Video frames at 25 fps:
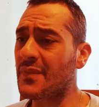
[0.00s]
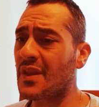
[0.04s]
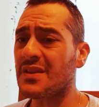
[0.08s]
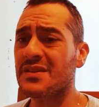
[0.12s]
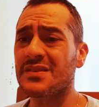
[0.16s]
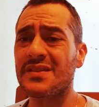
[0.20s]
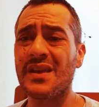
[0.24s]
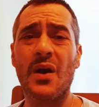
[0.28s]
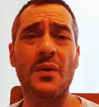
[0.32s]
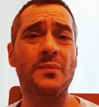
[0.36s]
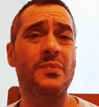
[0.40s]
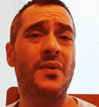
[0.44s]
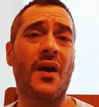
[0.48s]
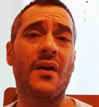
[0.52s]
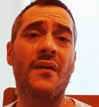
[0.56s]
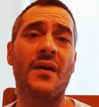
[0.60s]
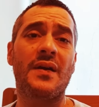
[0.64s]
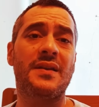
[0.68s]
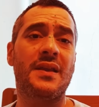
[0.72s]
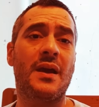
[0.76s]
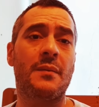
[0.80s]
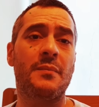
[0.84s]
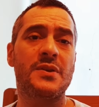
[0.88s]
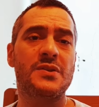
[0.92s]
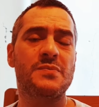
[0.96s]
set up
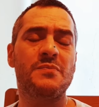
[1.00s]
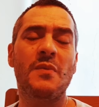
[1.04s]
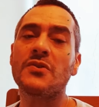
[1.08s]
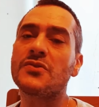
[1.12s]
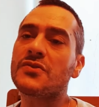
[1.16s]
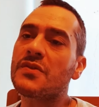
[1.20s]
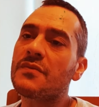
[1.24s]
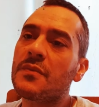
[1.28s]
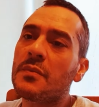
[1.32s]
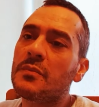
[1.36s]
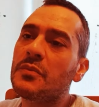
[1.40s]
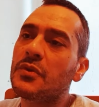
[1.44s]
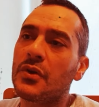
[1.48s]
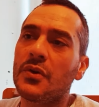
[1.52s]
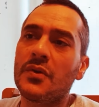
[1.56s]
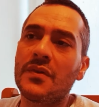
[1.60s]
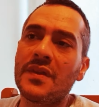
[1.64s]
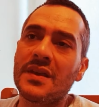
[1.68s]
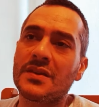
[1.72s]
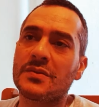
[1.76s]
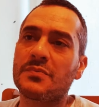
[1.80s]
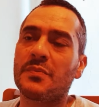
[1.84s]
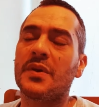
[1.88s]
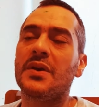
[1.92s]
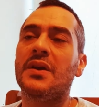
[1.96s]
direct debits. Most of them do
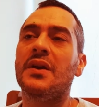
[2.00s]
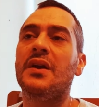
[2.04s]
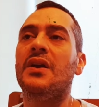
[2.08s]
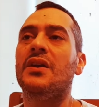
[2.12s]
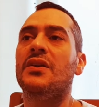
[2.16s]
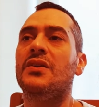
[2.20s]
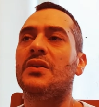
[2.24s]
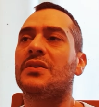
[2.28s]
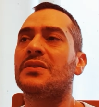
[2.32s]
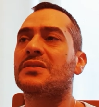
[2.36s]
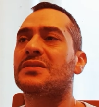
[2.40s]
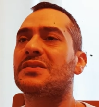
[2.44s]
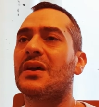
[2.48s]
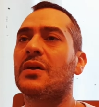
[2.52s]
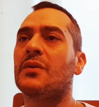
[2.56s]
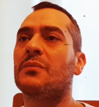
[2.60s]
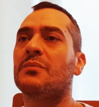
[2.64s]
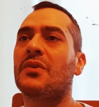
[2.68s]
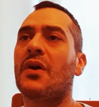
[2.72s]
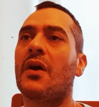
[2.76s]
this, but you can set up